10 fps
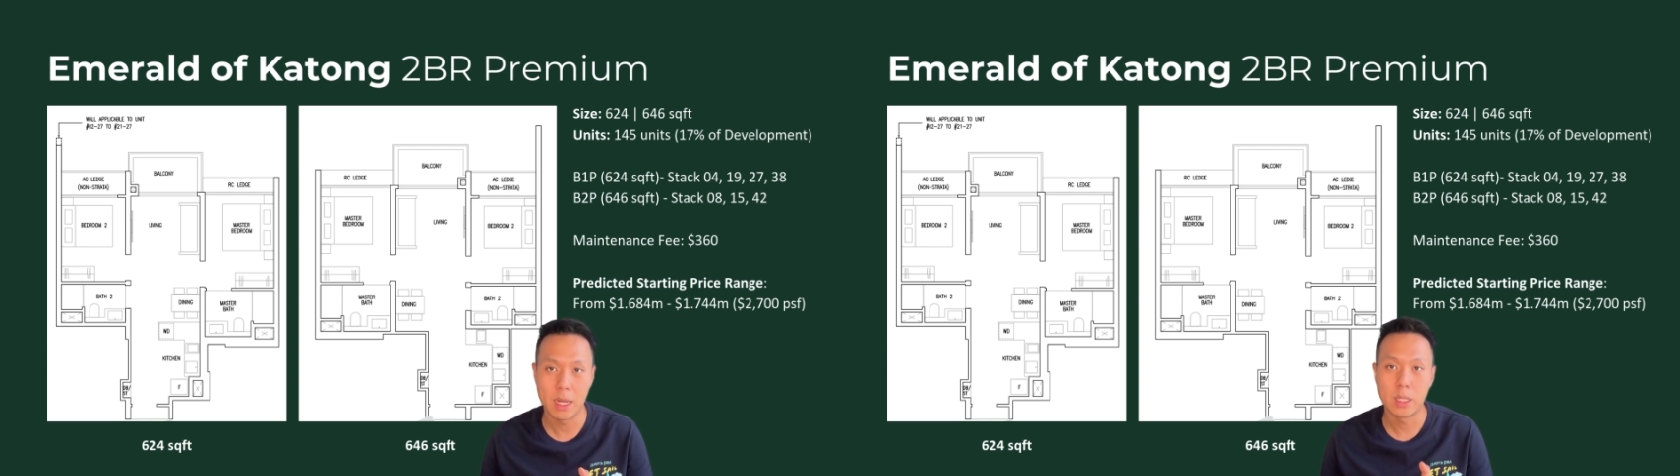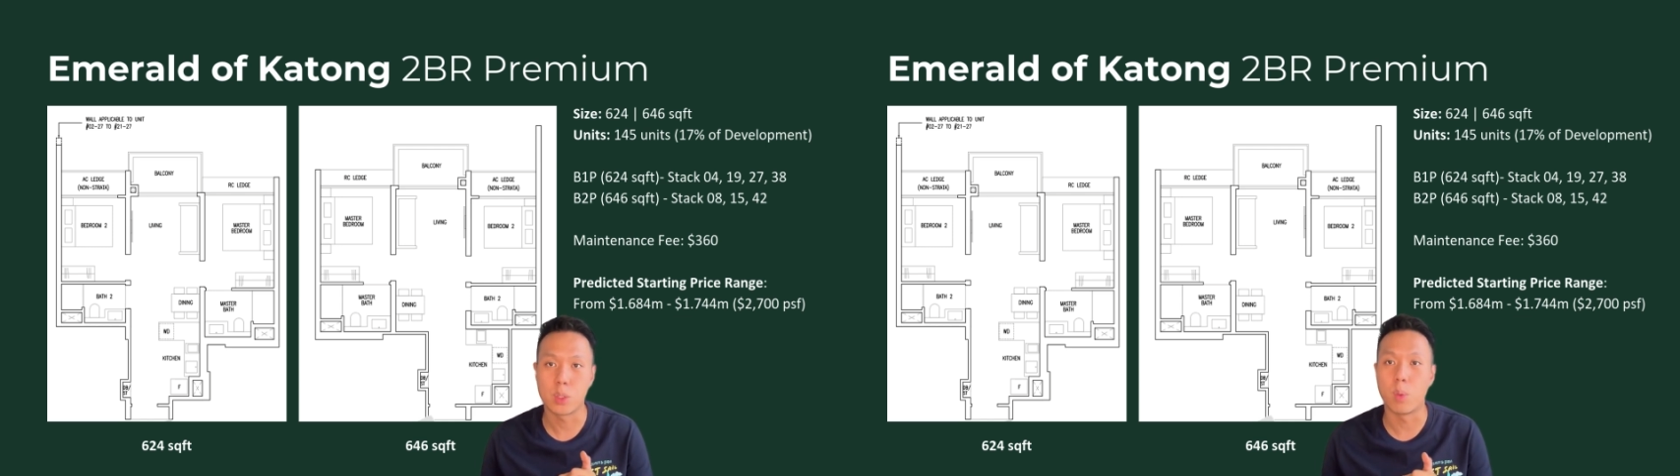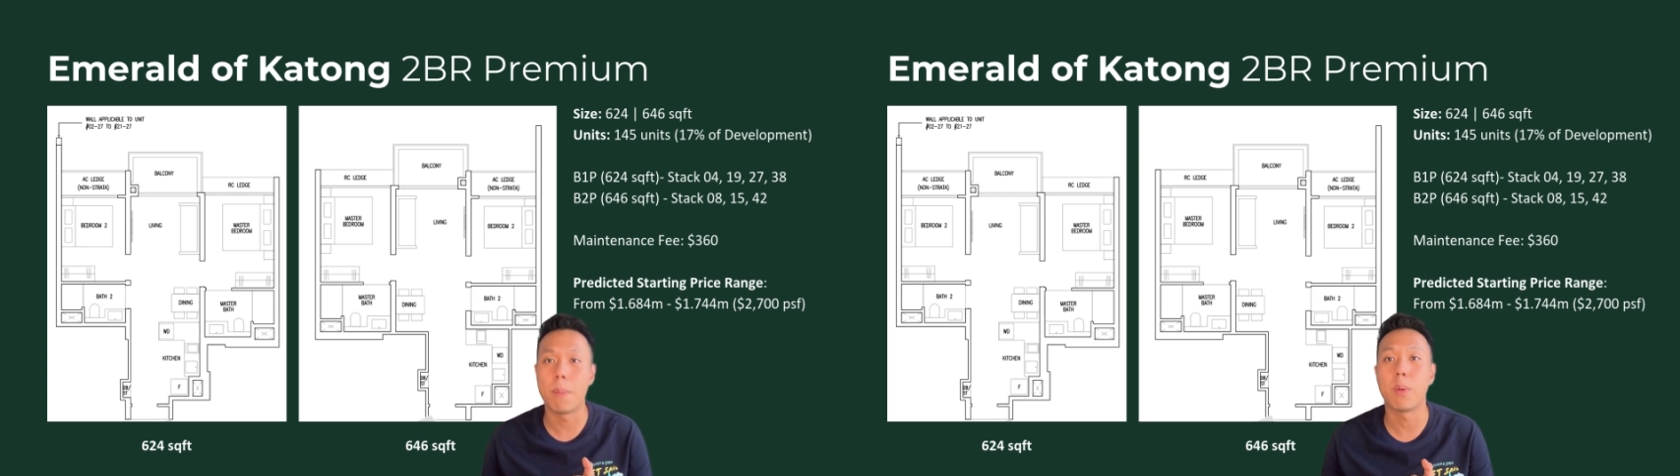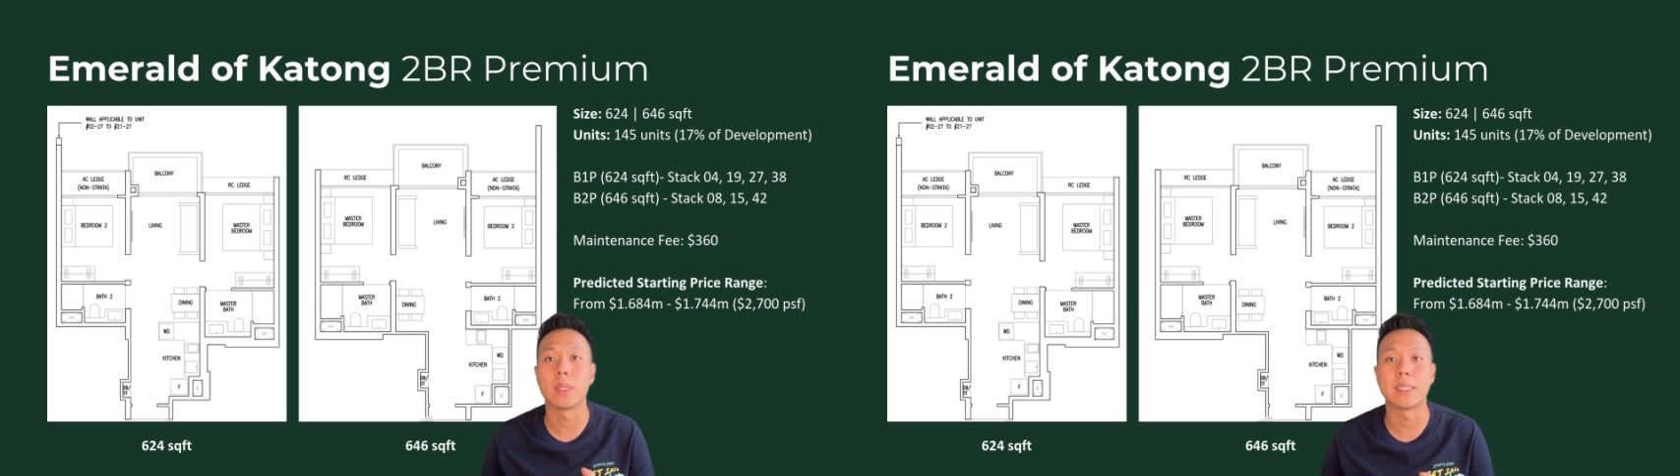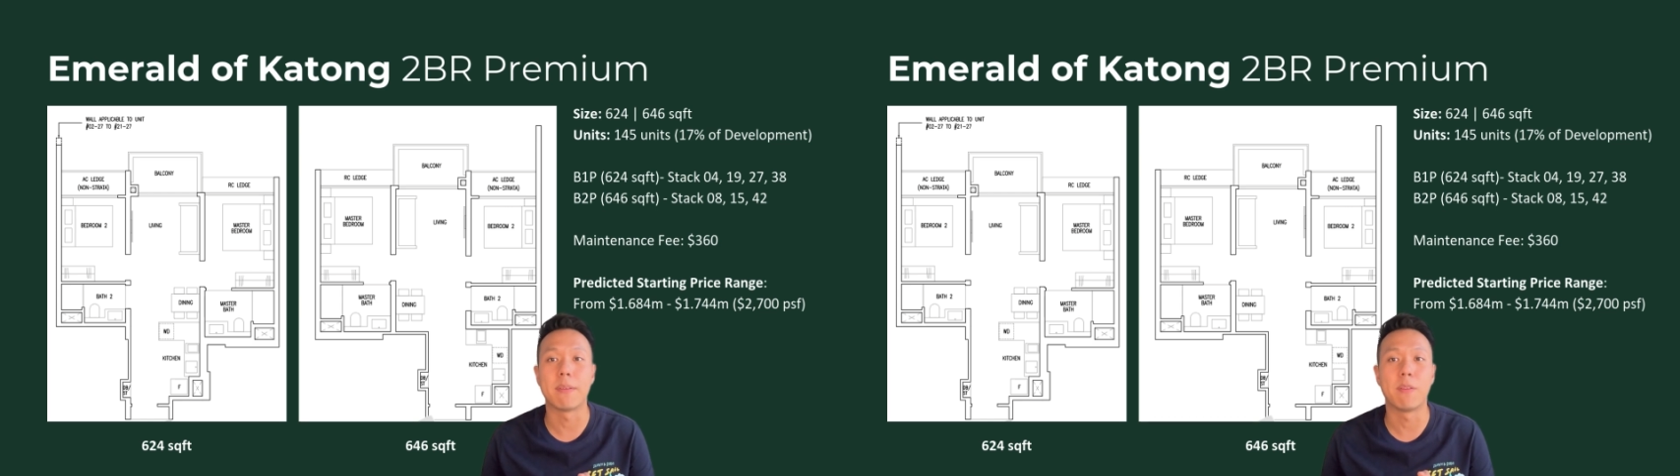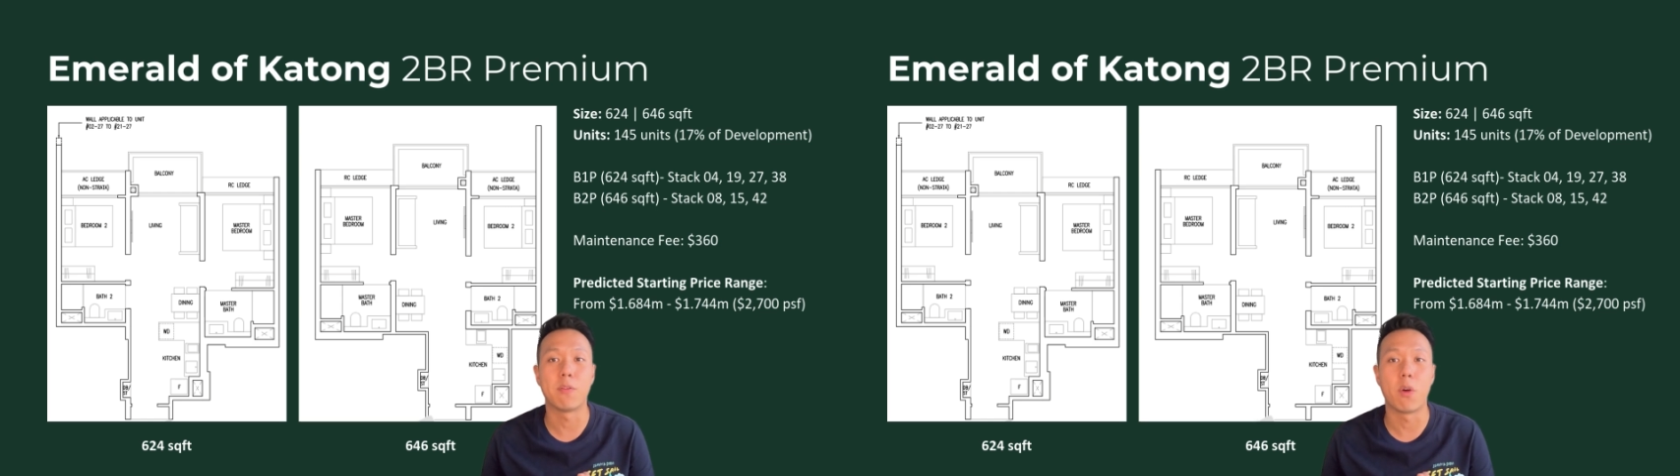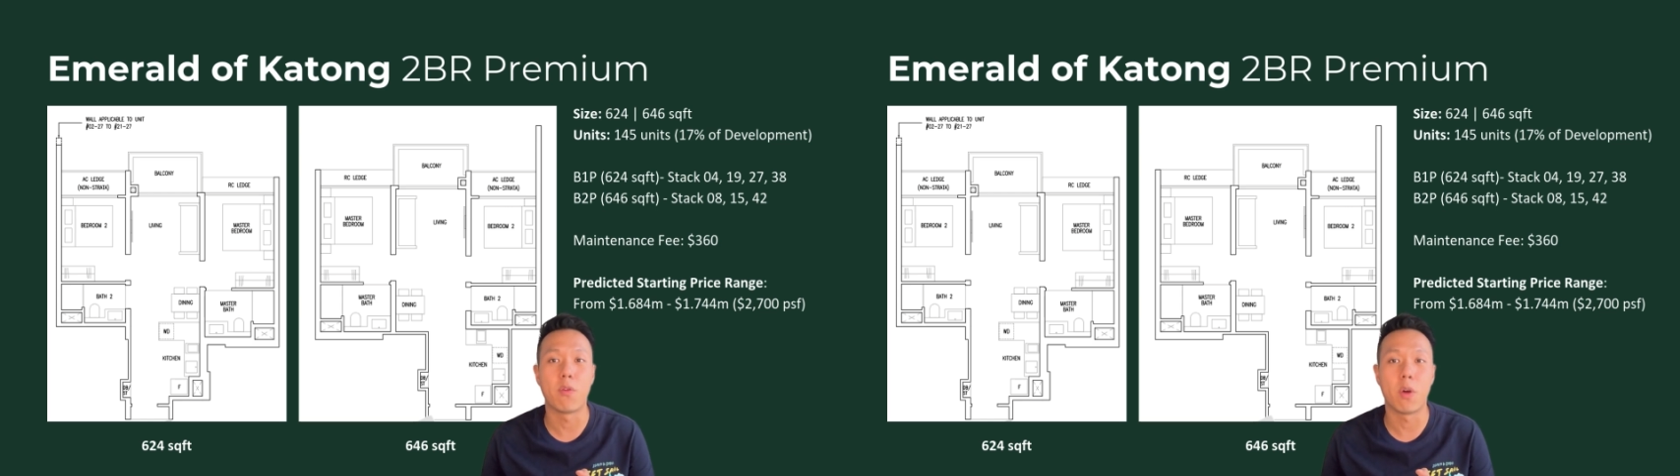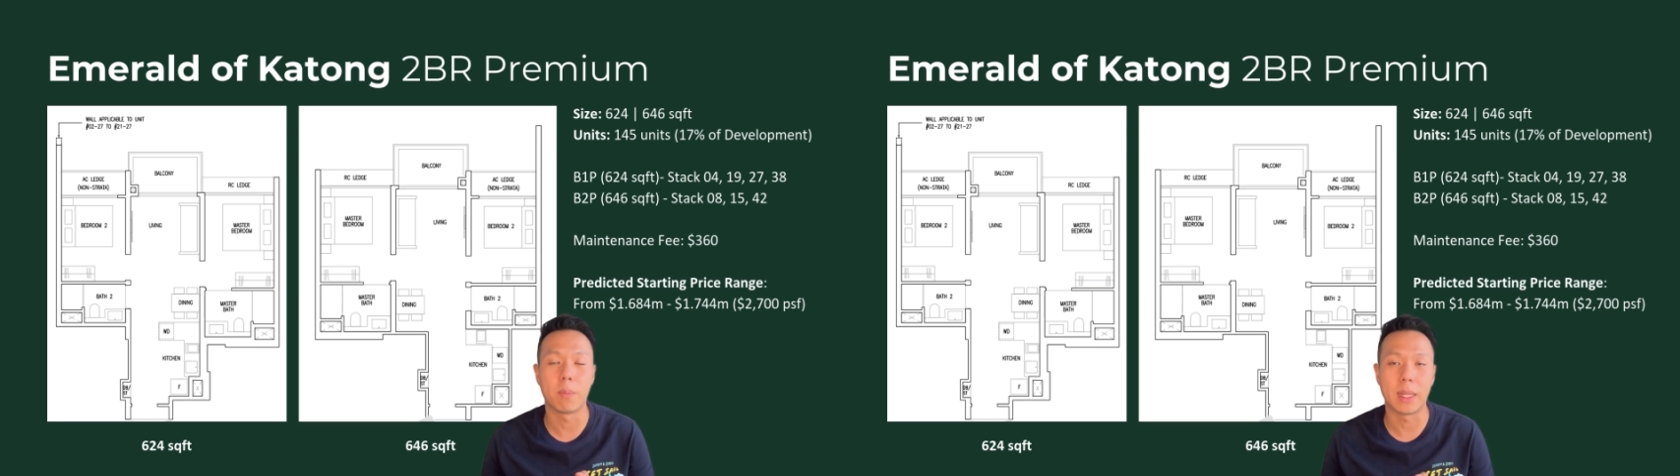to
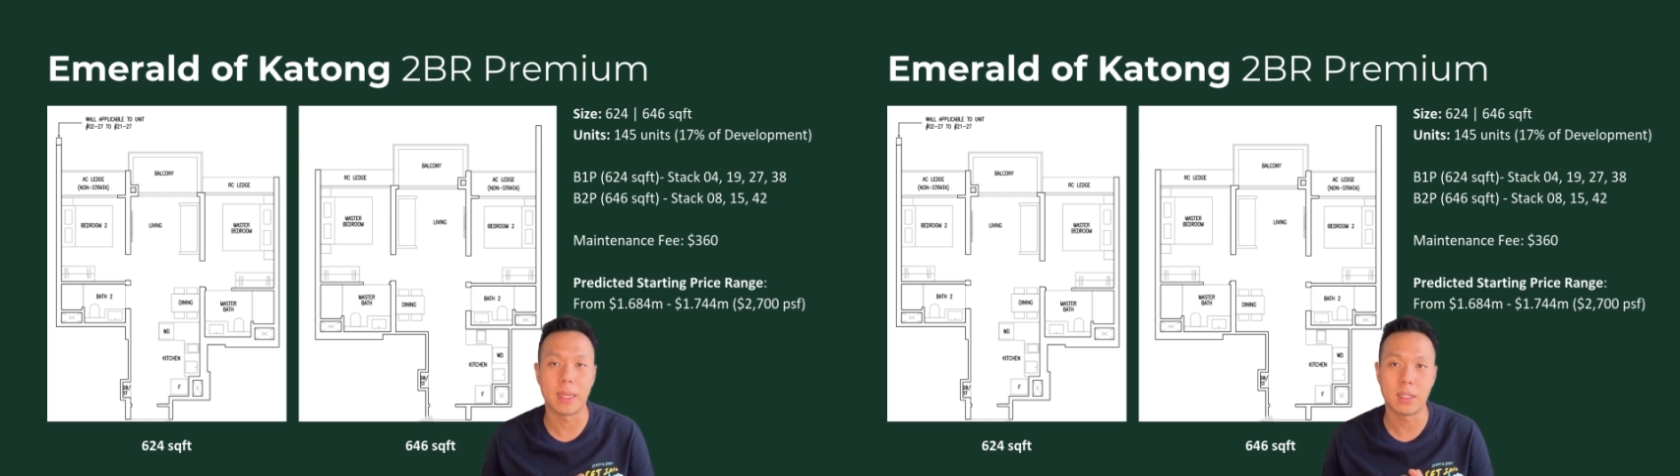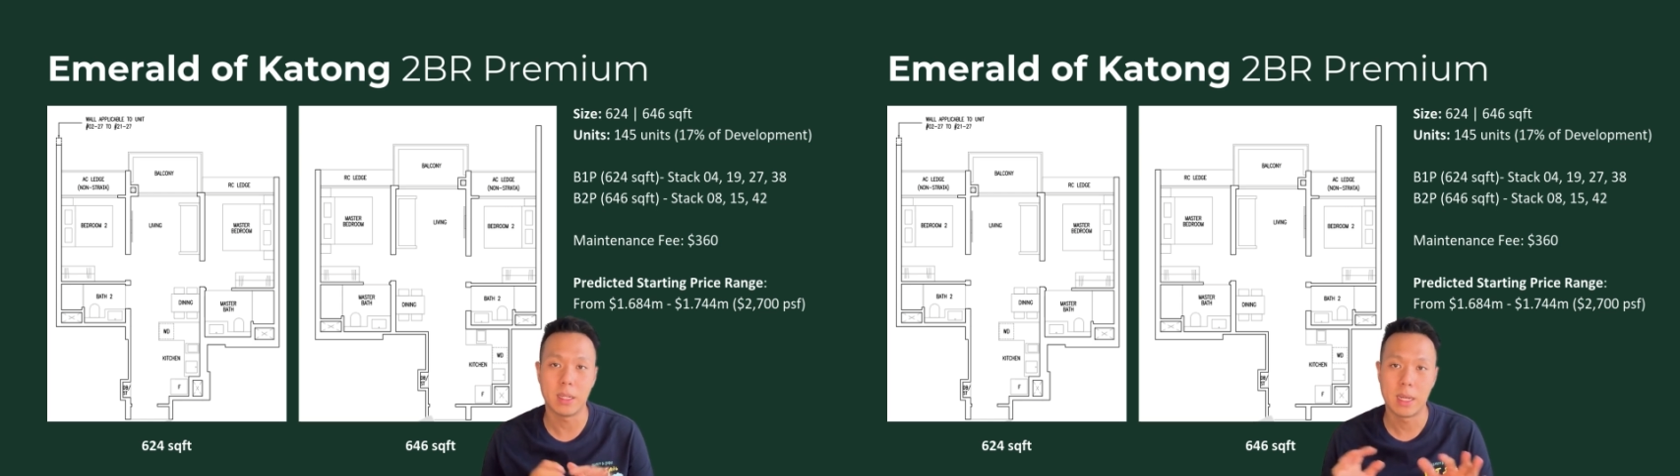1.744 million